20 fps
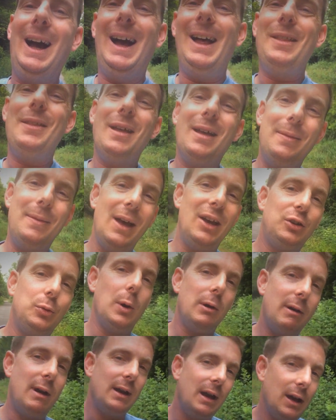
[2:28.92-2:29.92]
And, and there's
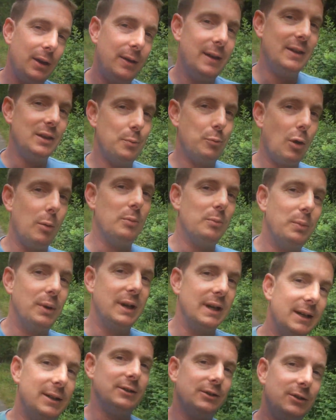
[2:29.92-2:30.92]
where I, I think the problem
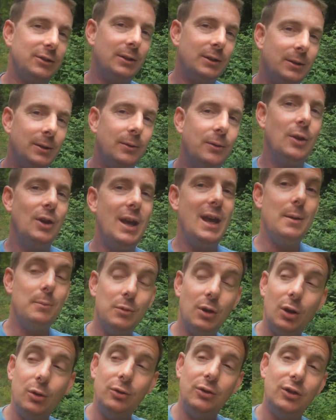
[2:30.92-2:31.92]
begins that
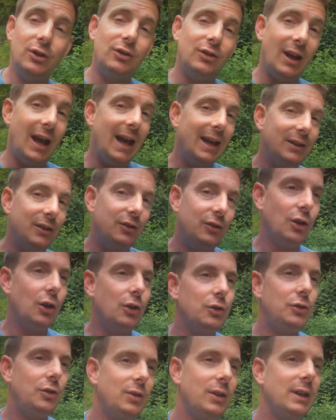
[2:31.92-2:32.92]
hypnosis and
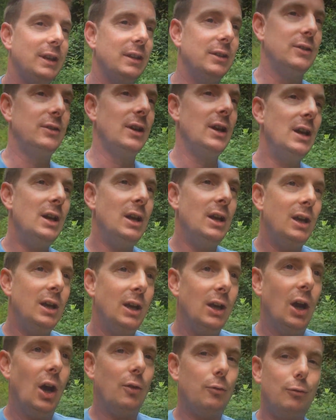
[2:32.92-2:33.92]
such things
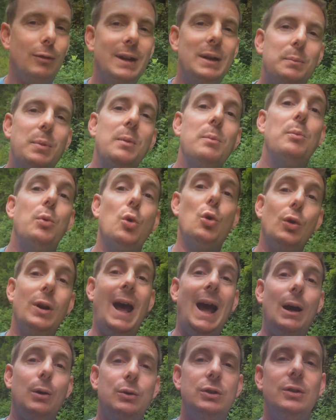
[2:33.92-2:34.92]
i have really been born
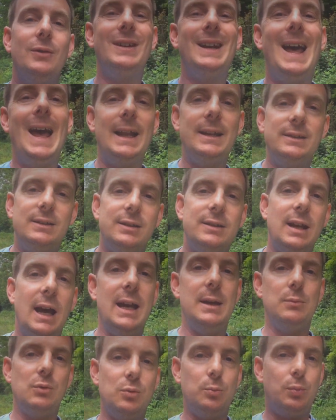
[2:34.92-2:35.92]
out of an
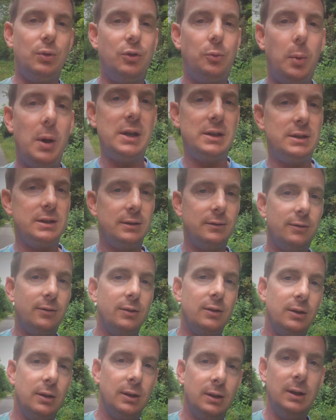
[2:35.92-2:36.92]
entertainment perspective.